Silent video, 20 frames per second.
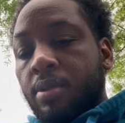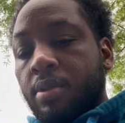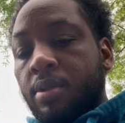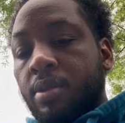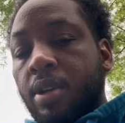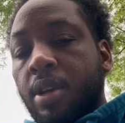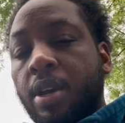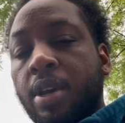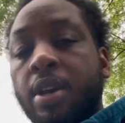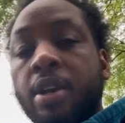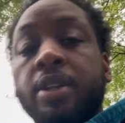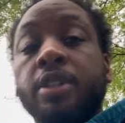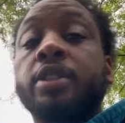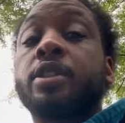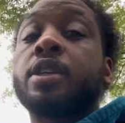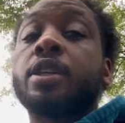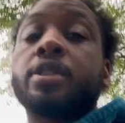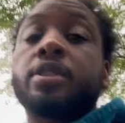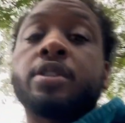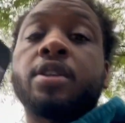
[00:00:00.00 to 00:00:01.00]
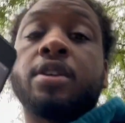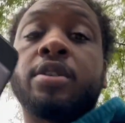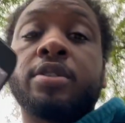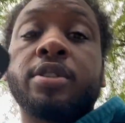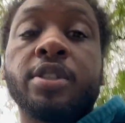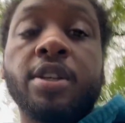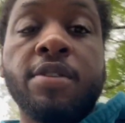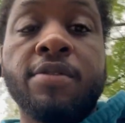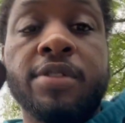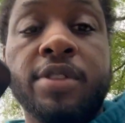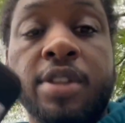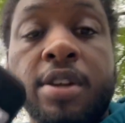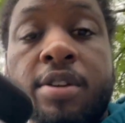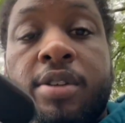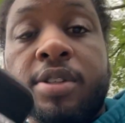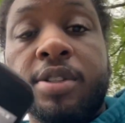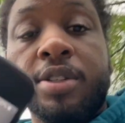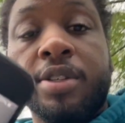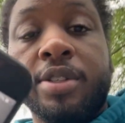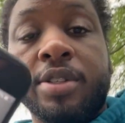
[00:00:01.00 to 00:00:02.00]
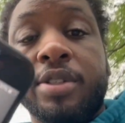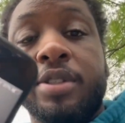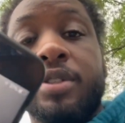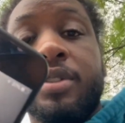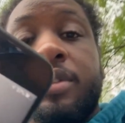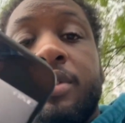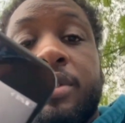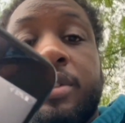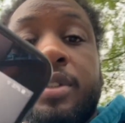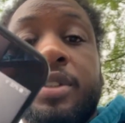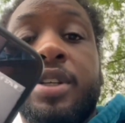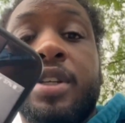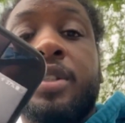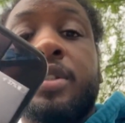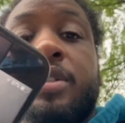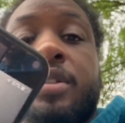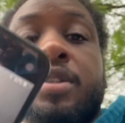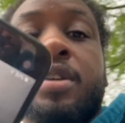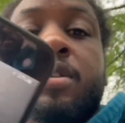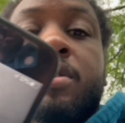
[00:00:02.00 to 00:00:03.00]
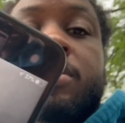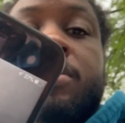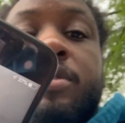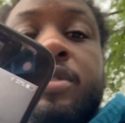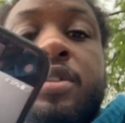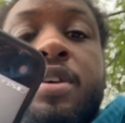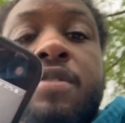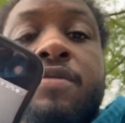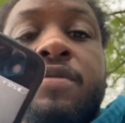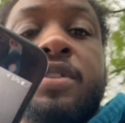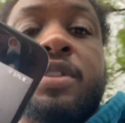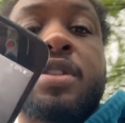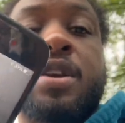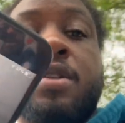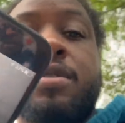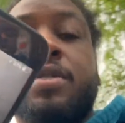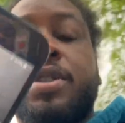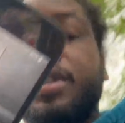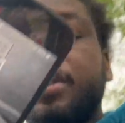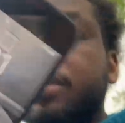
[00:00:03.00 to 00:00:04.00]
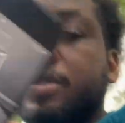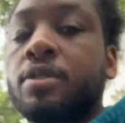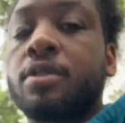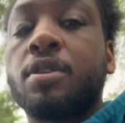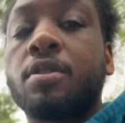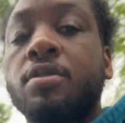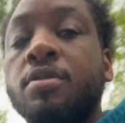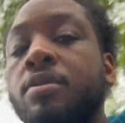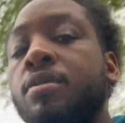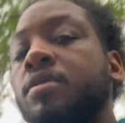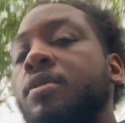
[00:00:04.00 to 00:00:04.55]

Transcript: Nah, it just turned 7:30, look. Just turned 7:30, so.